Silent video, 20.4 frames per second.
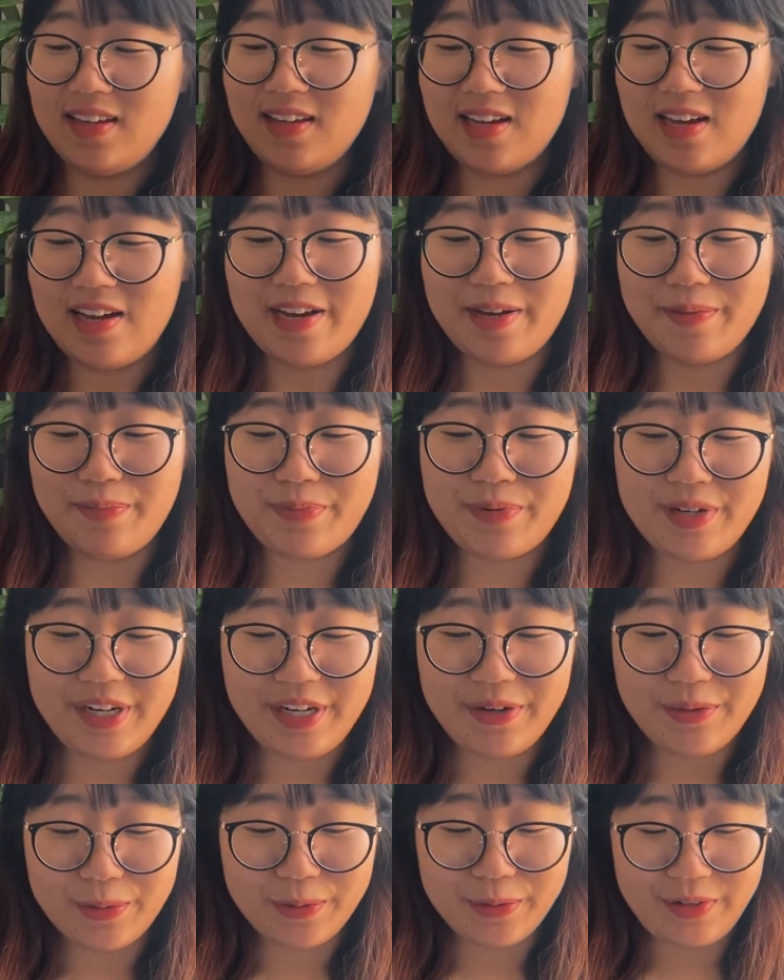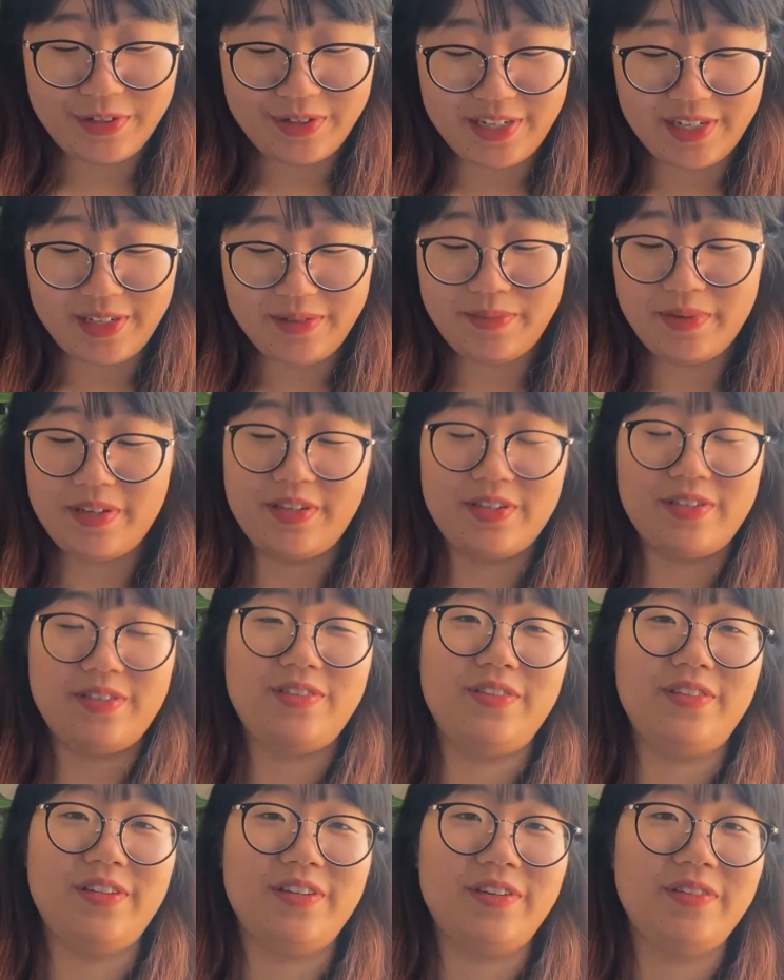I pre-ordered it because,
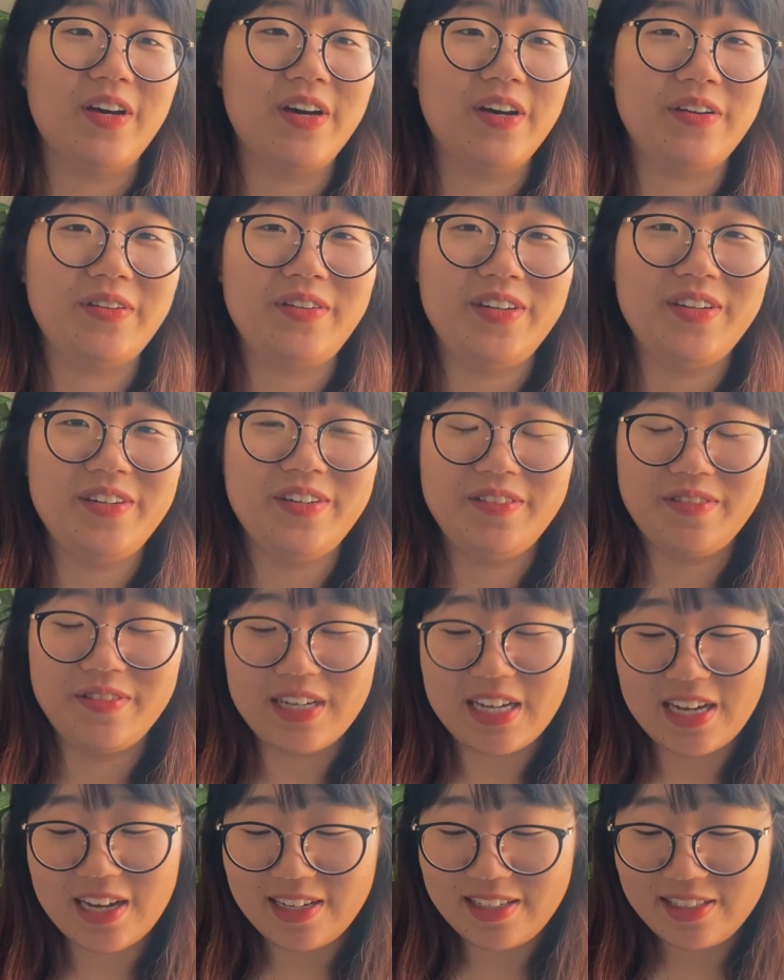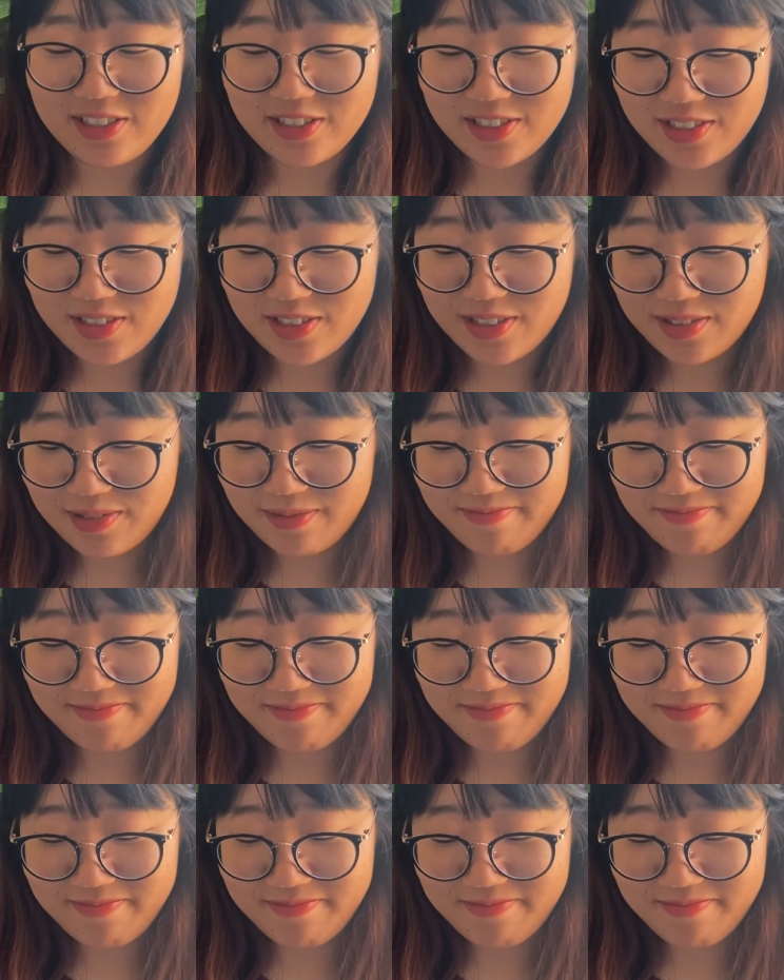you know, I just,